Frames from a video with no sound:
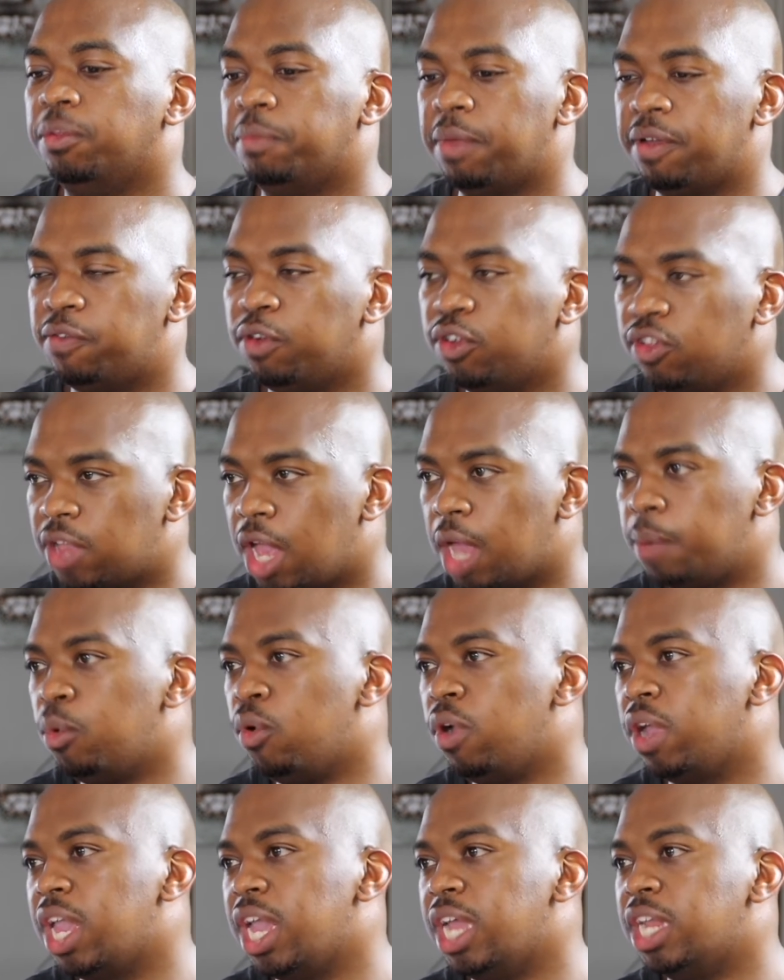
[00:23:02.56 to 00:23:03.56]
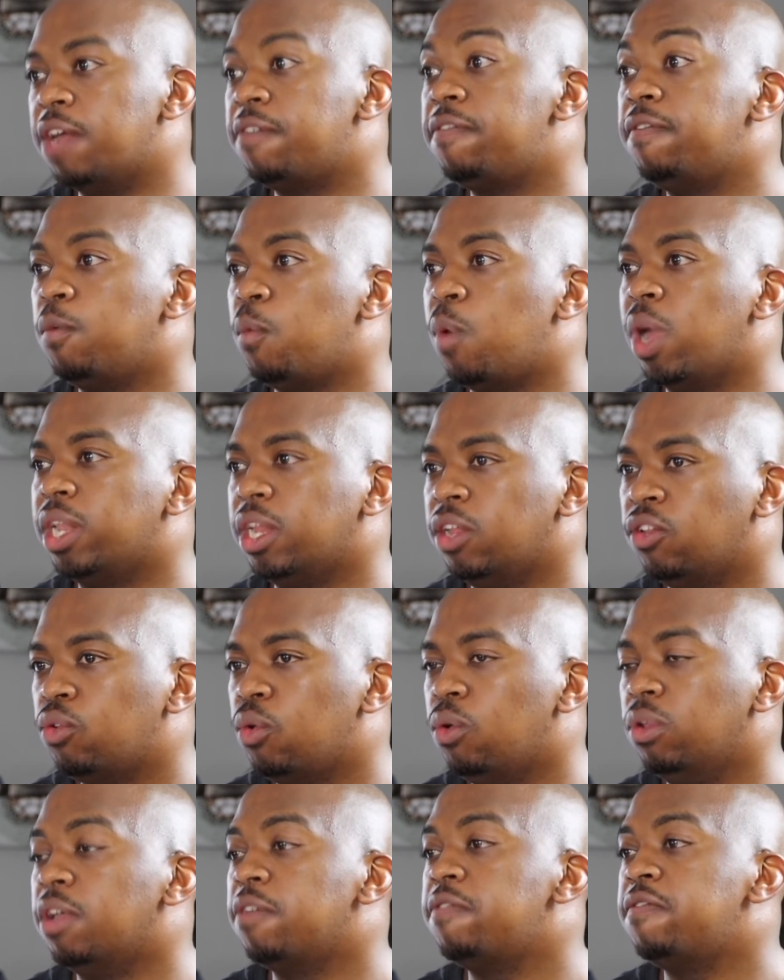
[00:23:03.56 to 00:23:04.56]
my first time working in what is
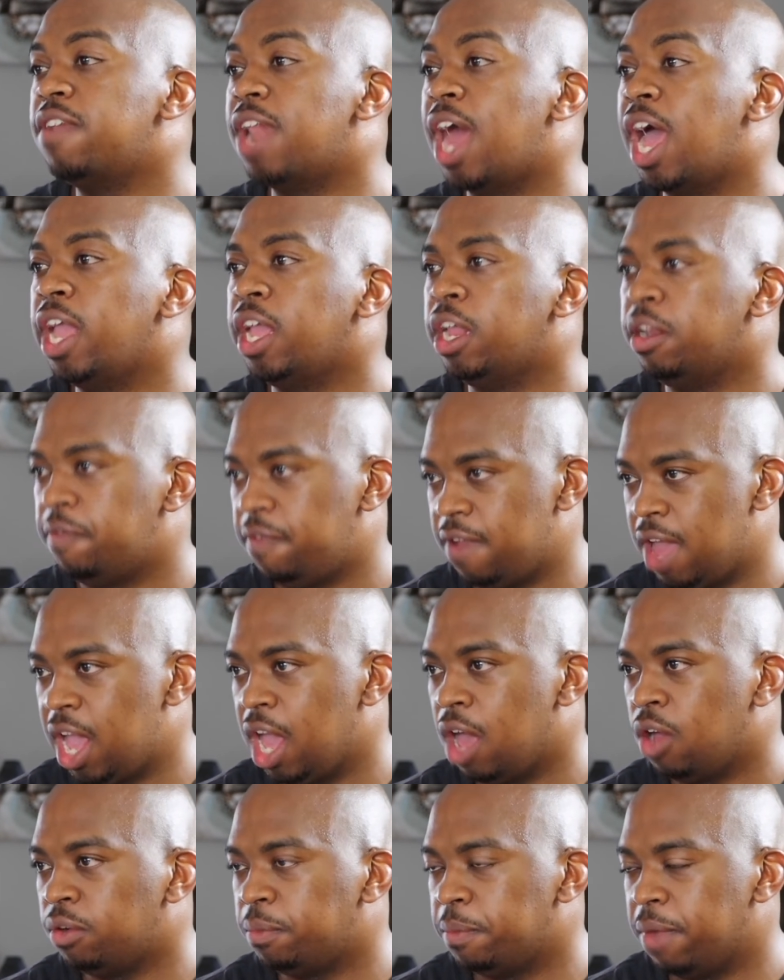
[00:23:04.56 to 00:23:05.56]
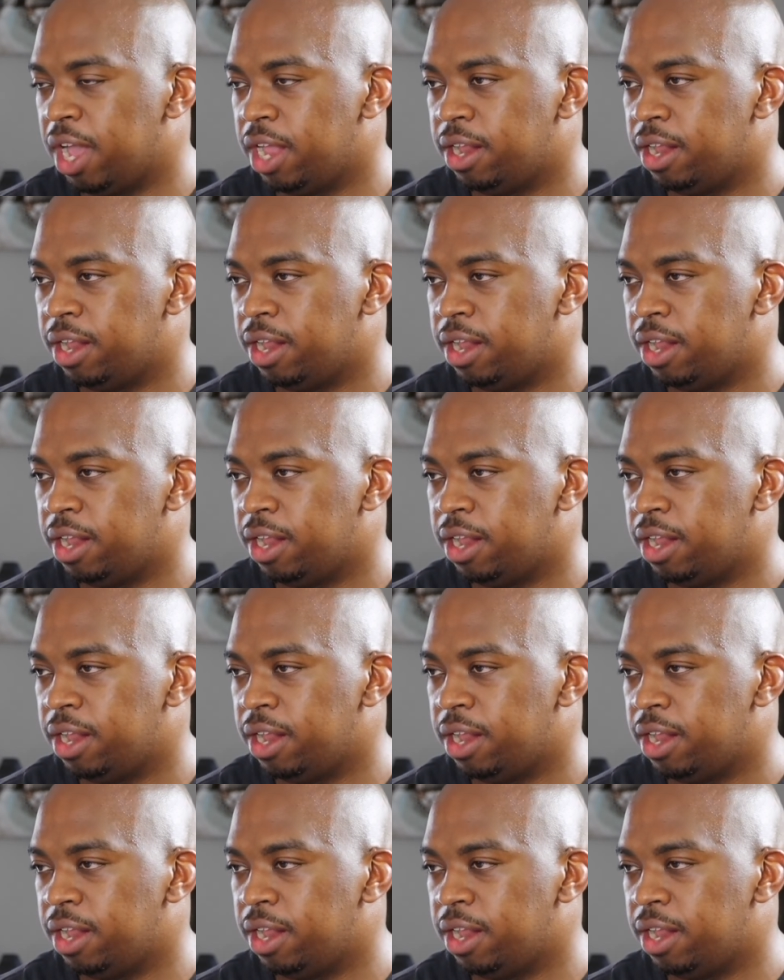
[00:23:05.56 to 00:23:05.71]
called a fly-in, fly-out mine.